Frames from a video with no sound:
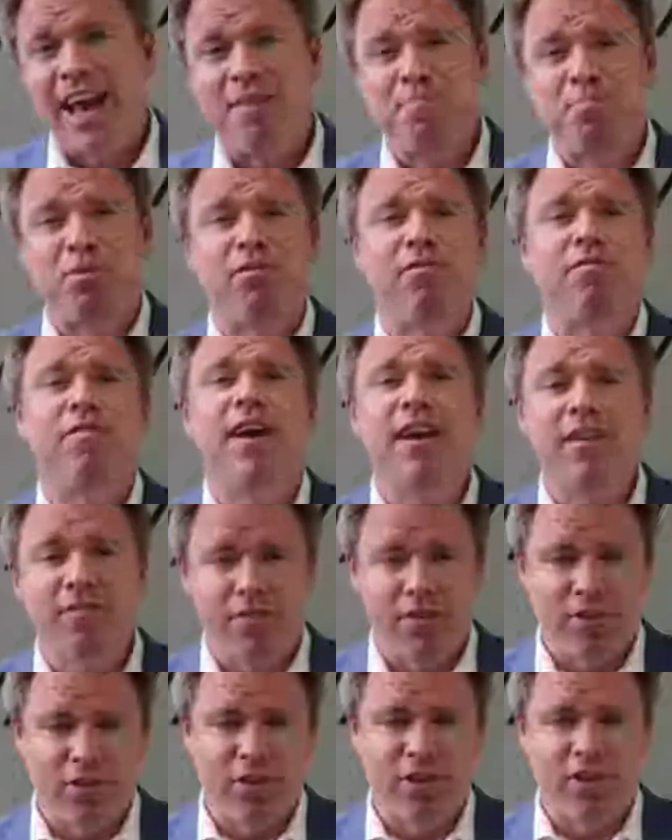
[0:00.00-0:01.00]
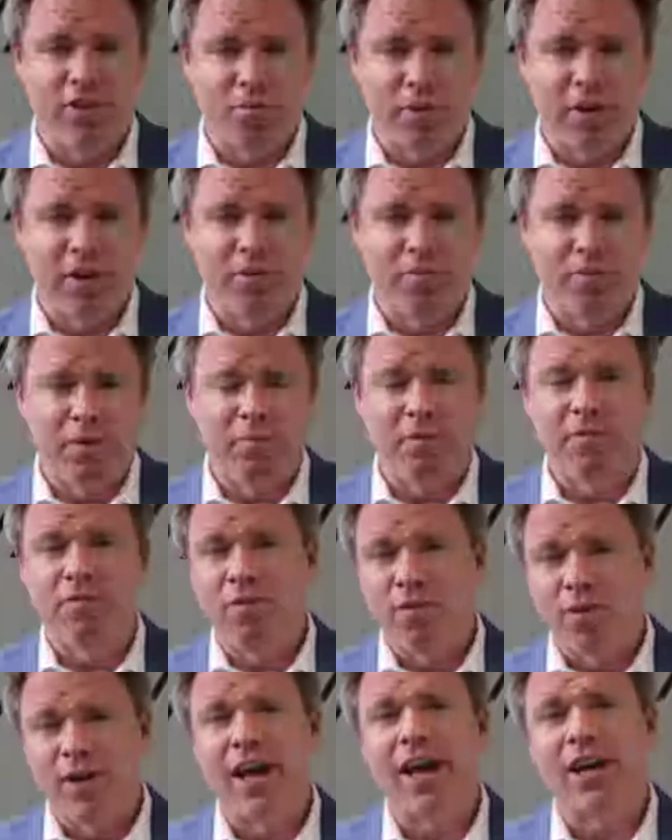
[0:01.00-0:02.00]
and prevent future displacement
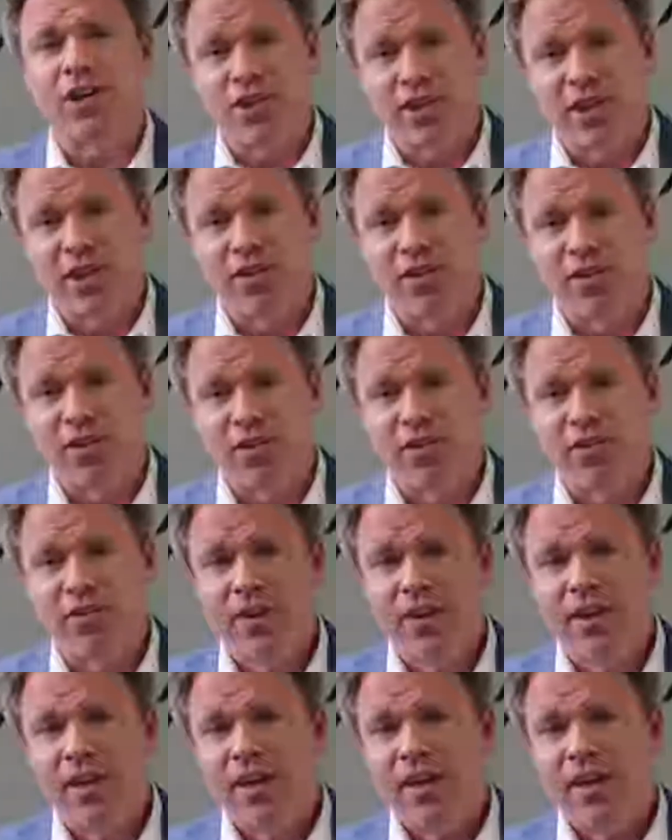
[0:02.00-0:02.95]
before it actually occurs.